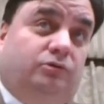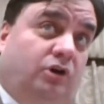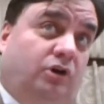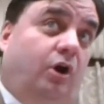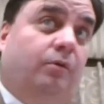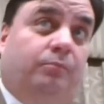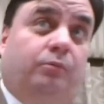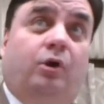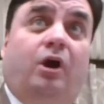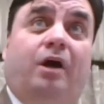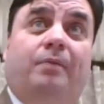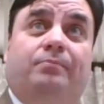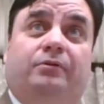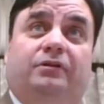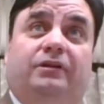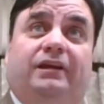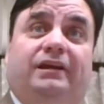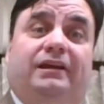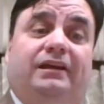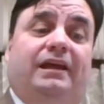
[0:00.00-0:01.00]
taught
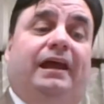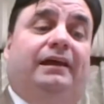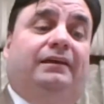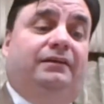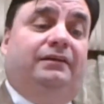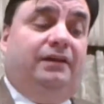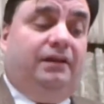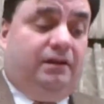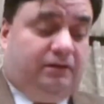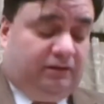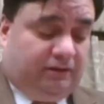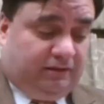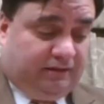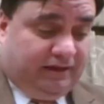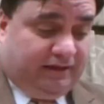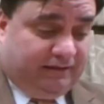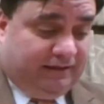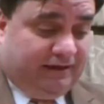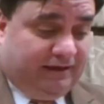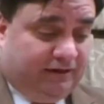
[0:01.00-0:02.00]
properly and
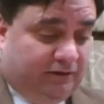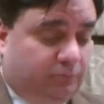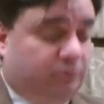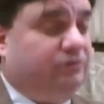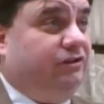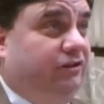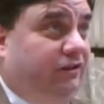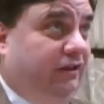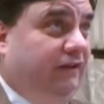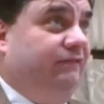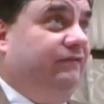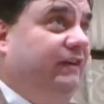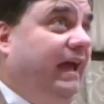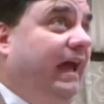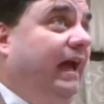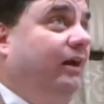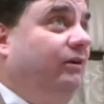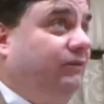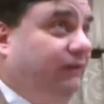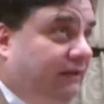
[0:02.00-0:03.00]
that, that it was lived
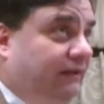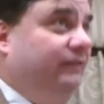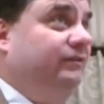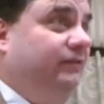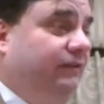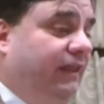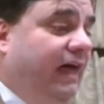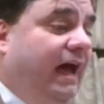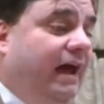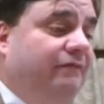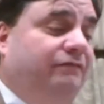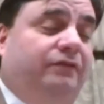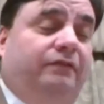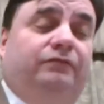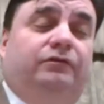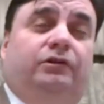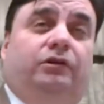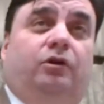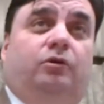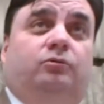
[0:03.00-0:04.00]
out in the life
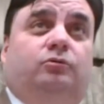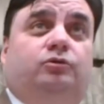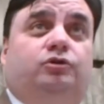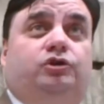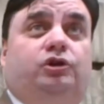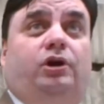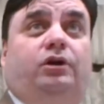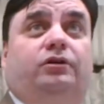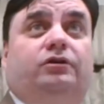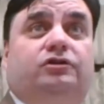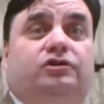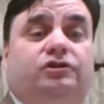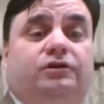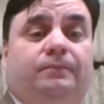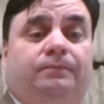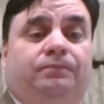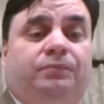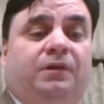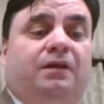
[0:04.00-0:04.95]
of the local church.